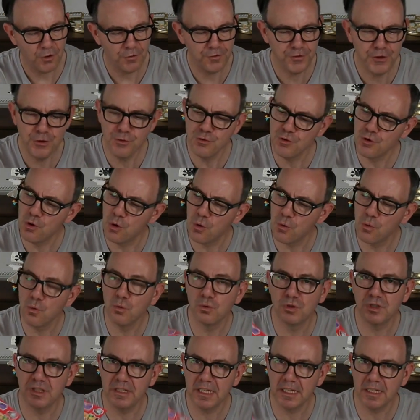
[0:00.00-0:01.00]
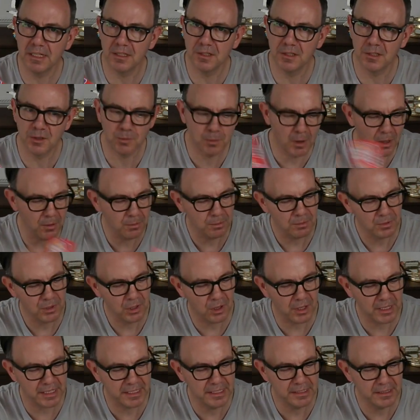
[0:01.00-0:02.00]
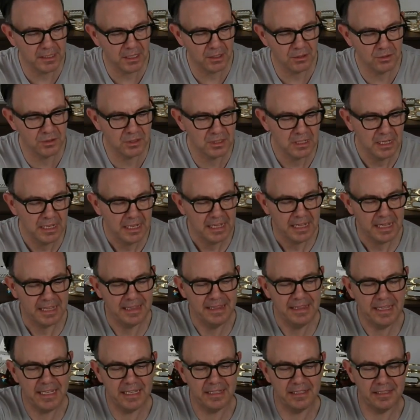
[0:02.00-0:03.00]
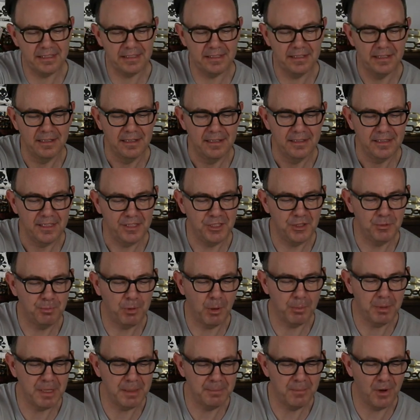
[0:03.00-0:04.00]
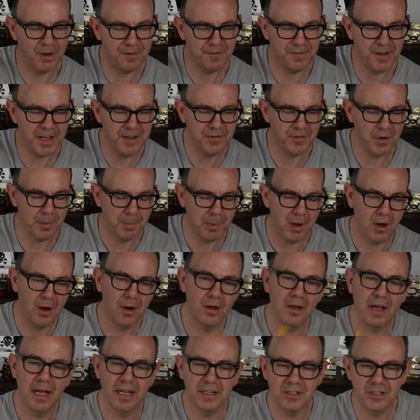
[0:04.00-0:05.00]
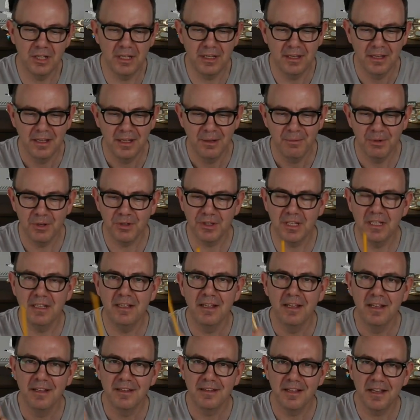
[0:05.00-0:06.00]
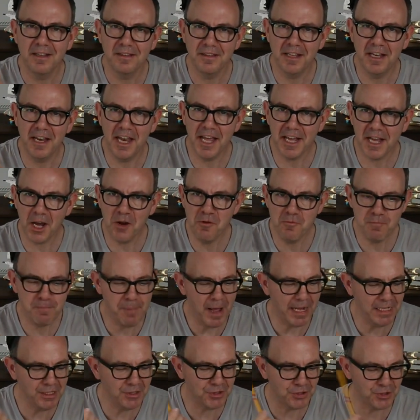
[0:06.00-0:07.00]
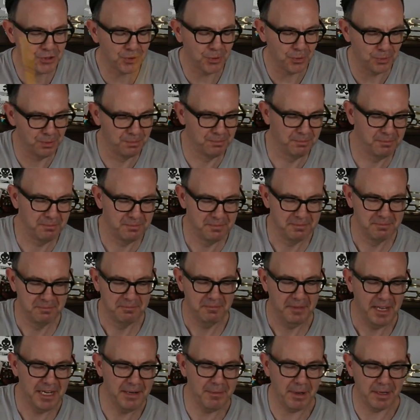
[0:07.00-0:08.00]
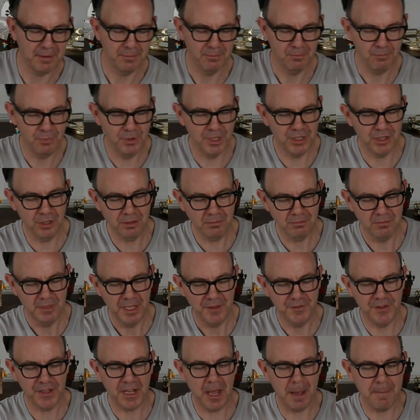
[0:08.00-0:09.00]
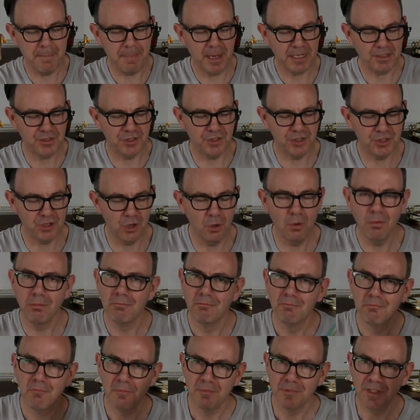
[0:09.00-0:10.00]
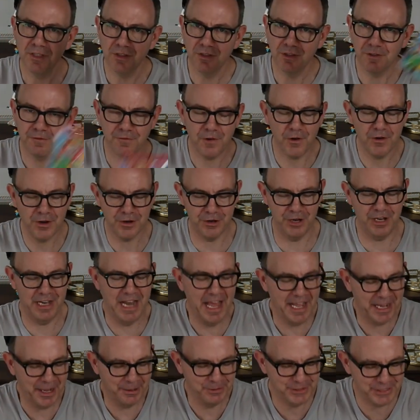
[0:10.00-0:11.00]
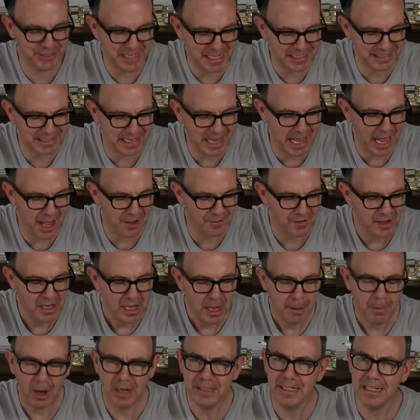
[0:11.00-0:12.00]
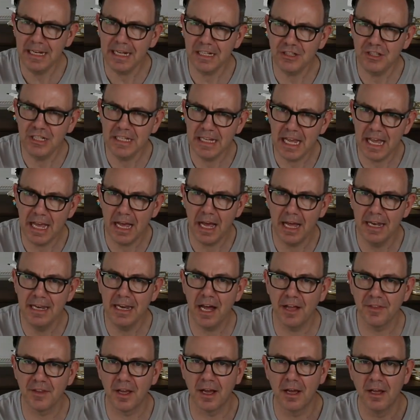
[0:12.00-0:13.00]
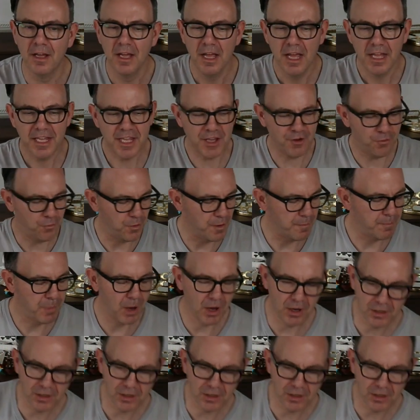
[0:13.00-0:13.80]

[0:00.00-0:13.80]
got a few cool stickers as well, liking those. And this is probably my favourite part actually. We've got the Lego pencil. Anyway, pretty good. If you're going back to school, this is a very good Lego set to have. I did actually get another gift with